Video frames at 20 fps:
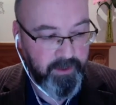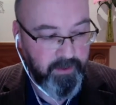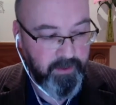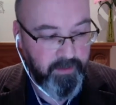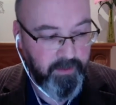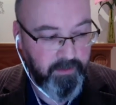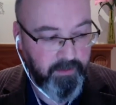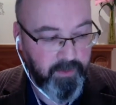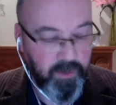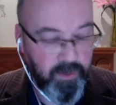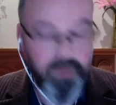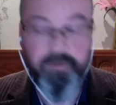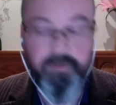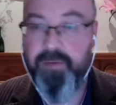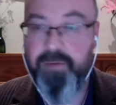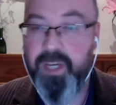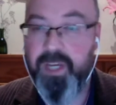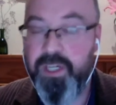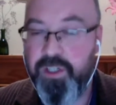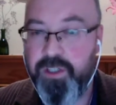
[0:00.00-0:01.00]
of
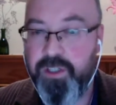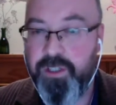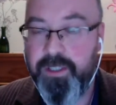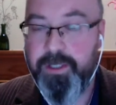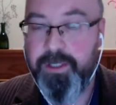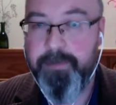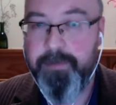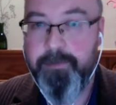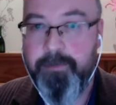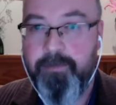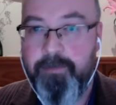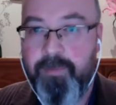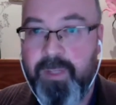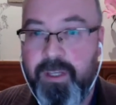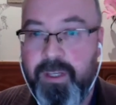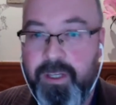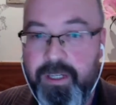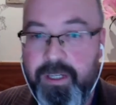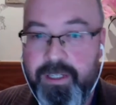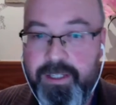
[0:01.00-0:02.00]
Invasions,
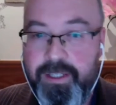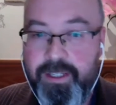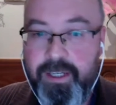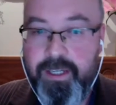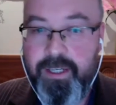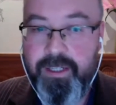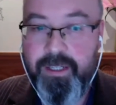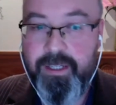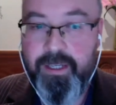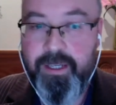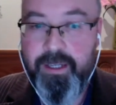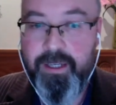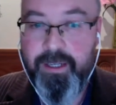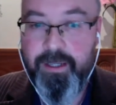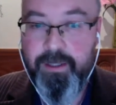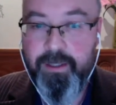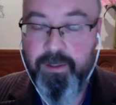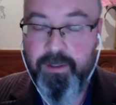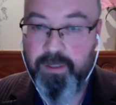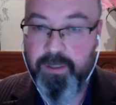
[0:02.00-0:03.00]
you'll see
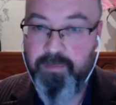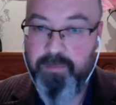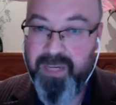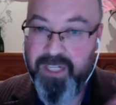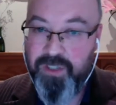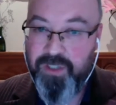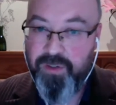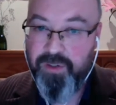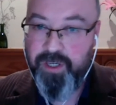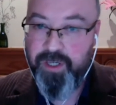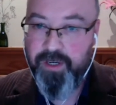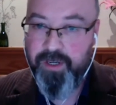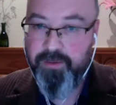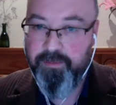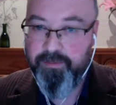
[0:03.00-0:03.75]
there's a mixture there.